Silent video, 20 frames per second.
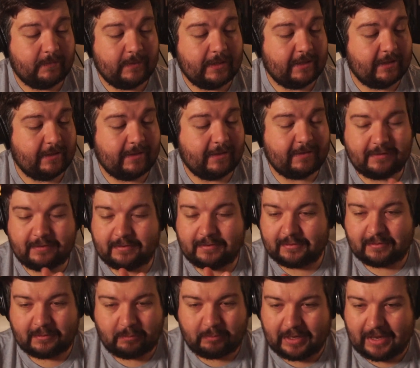this is
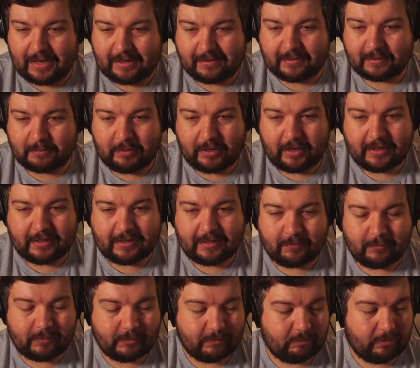just a plastic body
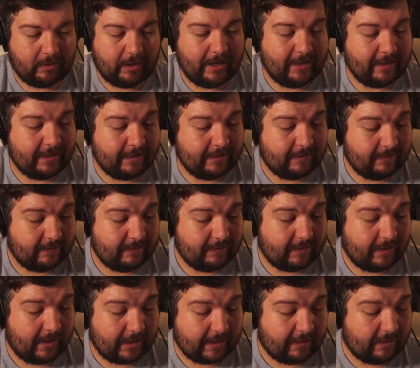that was branded
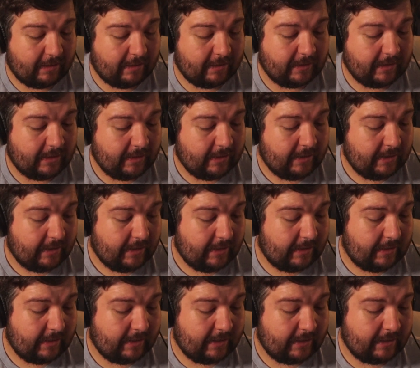Nikon,
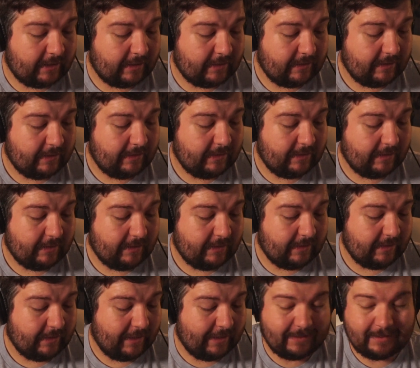
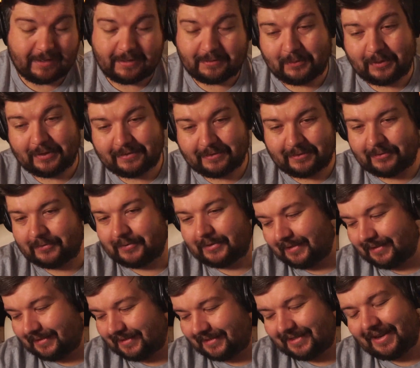and that's why it's the only
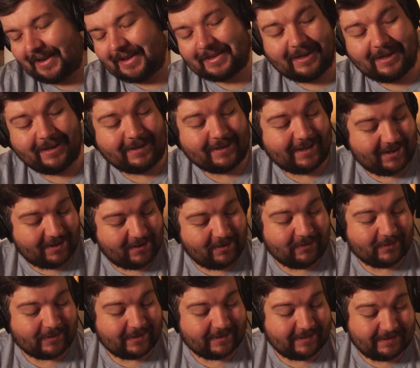Nikon I own,
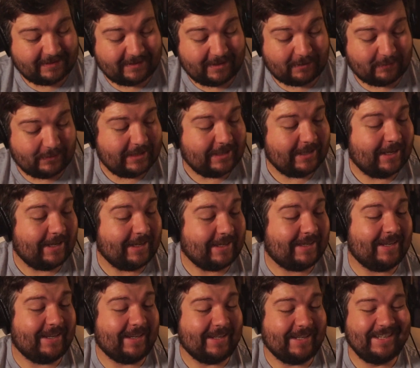because it's not really
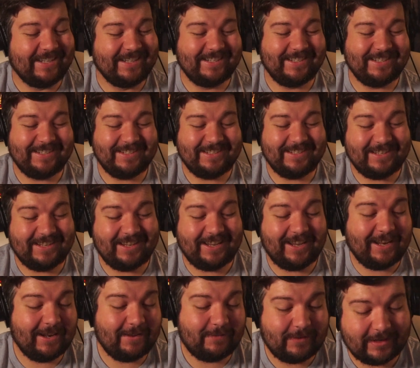Nikon,
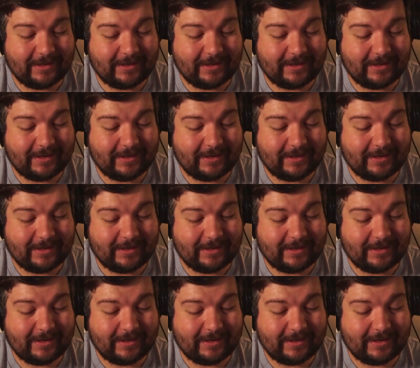and I found